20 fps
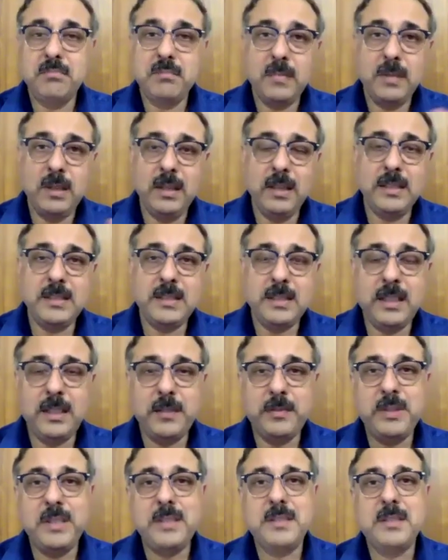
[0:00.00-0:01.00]
let's say
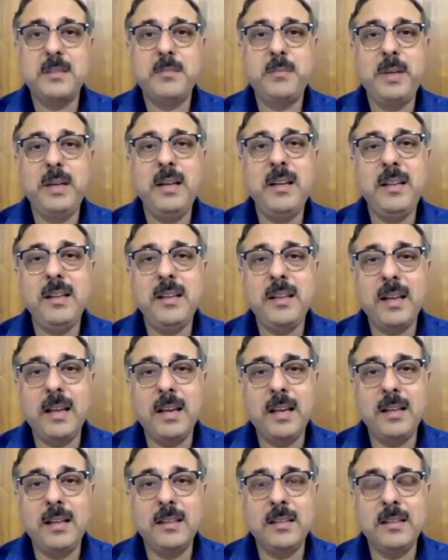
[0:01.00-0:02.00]
if there's a building
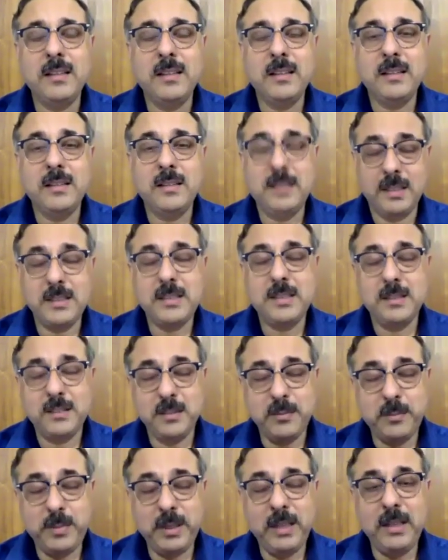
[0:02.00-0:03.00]
and there are
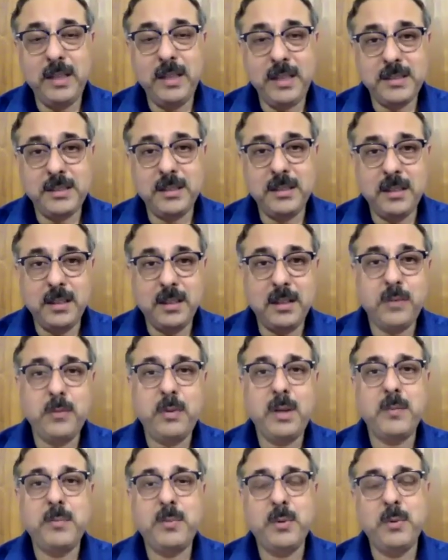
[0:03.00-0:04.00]
certain buildings in
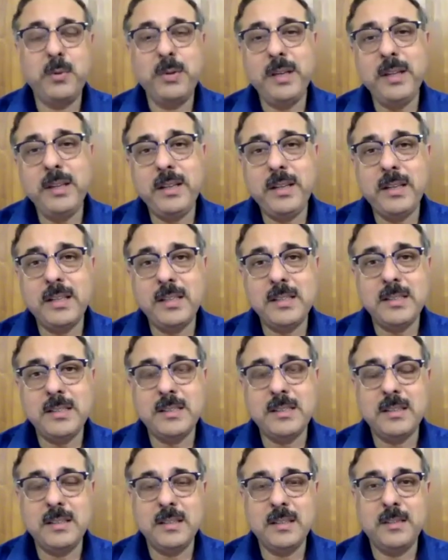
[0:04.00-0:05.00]
earthquake-prone
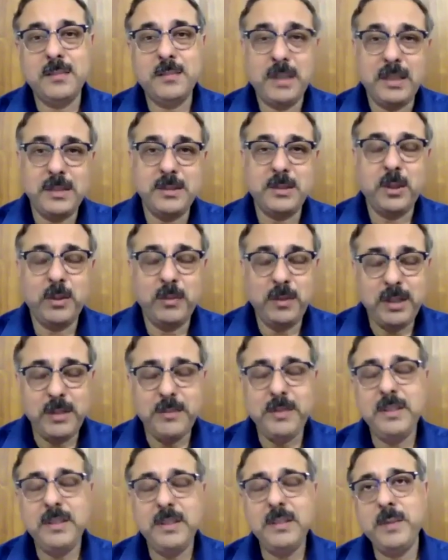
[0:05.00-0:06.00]
areas, as you have
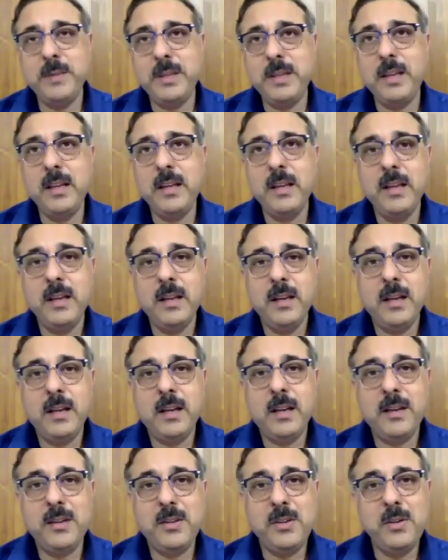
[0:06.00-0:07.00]
lived in, Vinay,
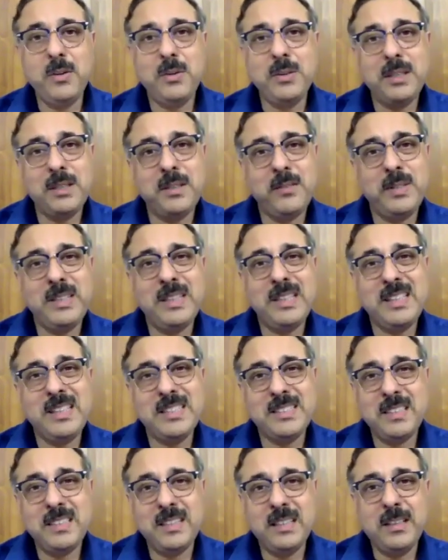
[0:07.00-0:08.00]
and you know that when there
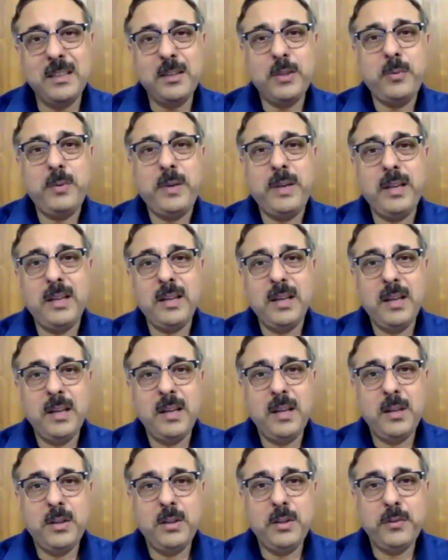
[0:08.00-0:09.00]
is an earthquake,
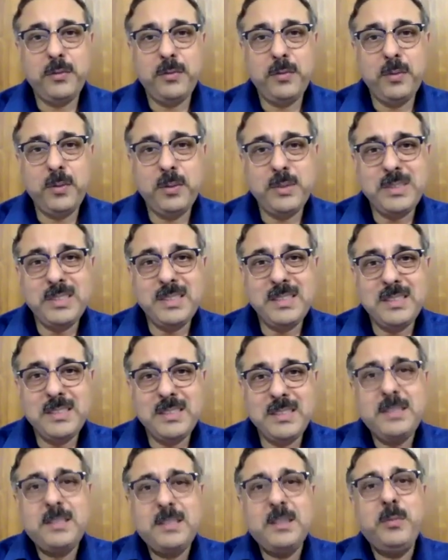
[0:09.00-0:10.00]
the force is
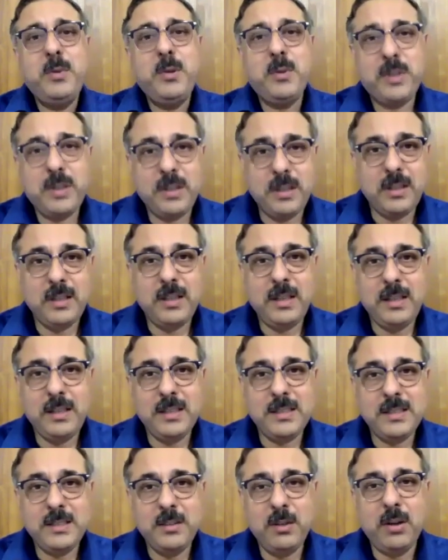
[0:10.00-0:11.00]
distributed. It
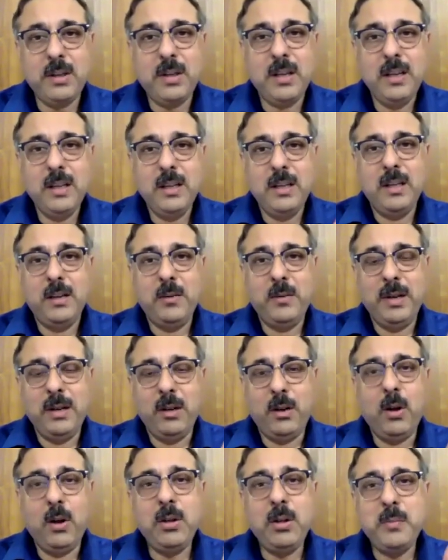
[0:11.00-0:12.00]
is not,
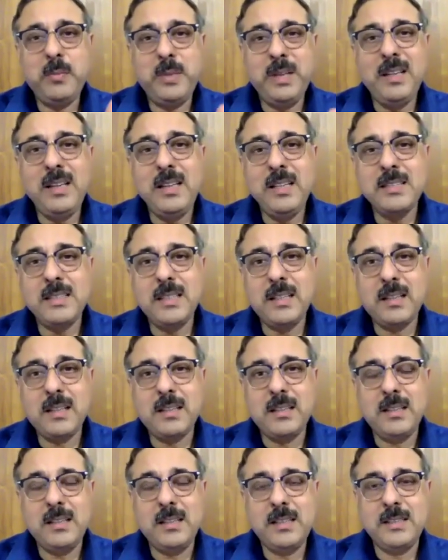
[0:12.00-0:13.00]
well, all the buildings
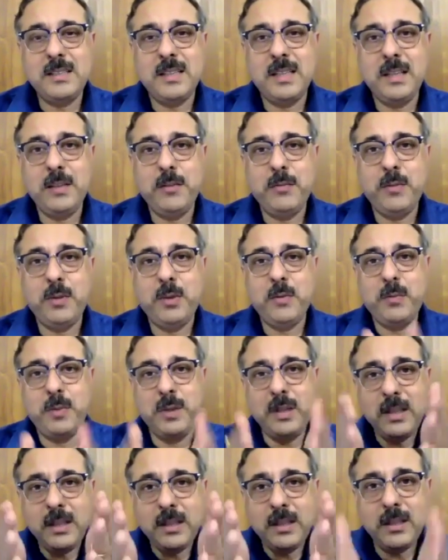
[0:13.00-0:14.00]
are designed for a
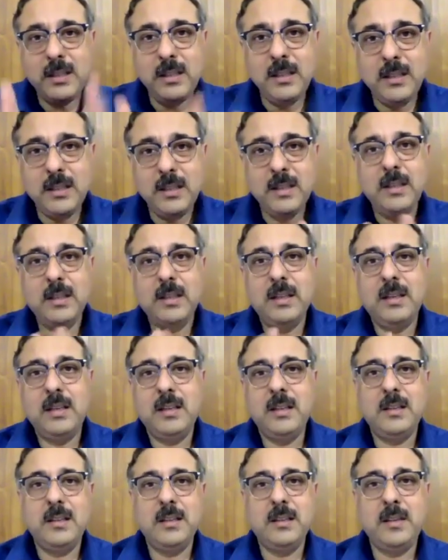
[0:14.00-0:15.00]
vertical
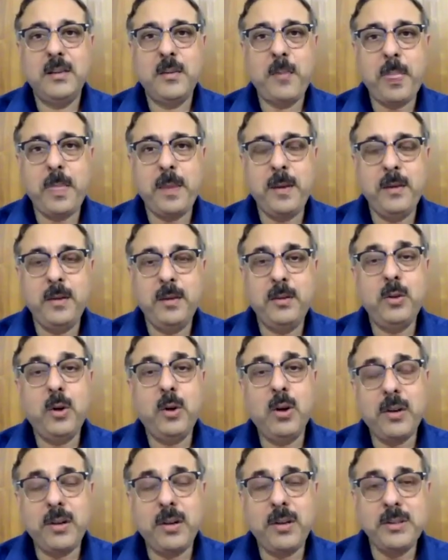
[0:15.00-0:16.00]

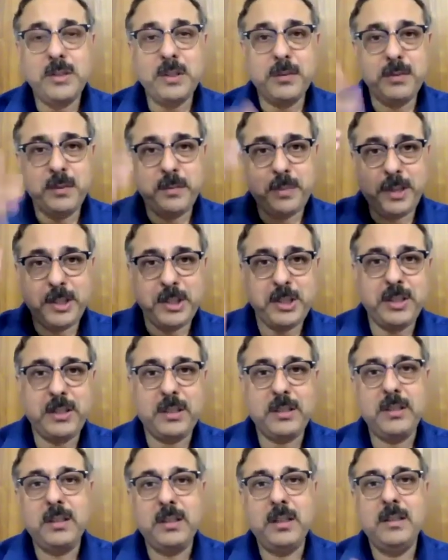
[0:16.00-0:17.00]
tolerance of the
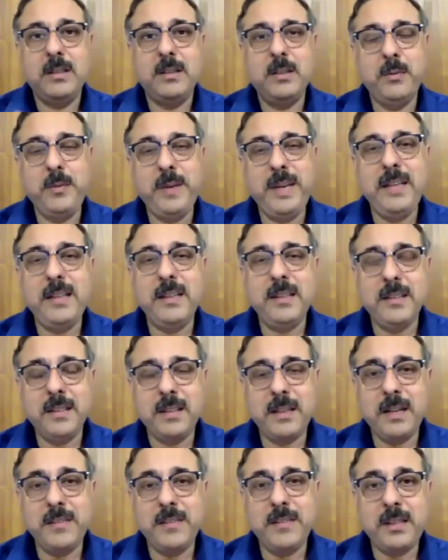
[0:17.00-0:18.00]
pressure, the weight and the
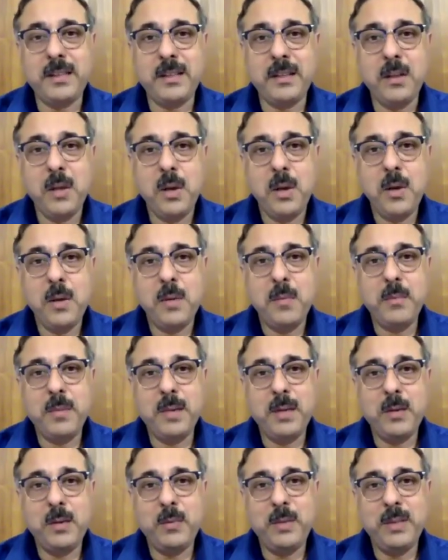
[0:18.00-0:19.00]
gravity.
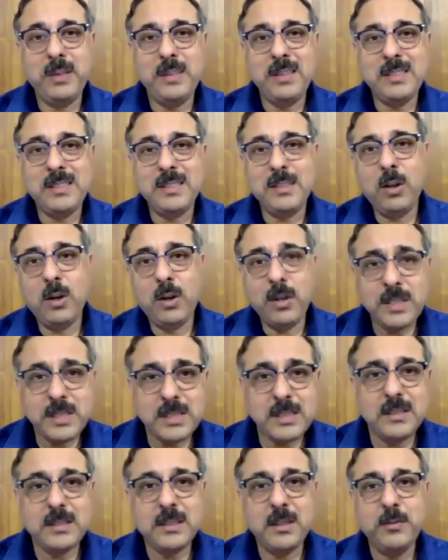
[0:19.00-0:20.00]
But when there is a
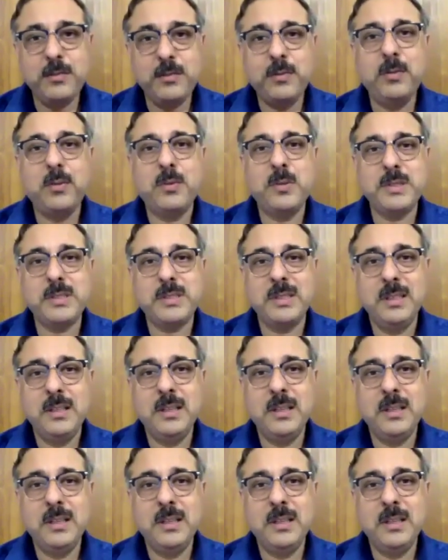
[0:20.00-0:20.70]
horizontal force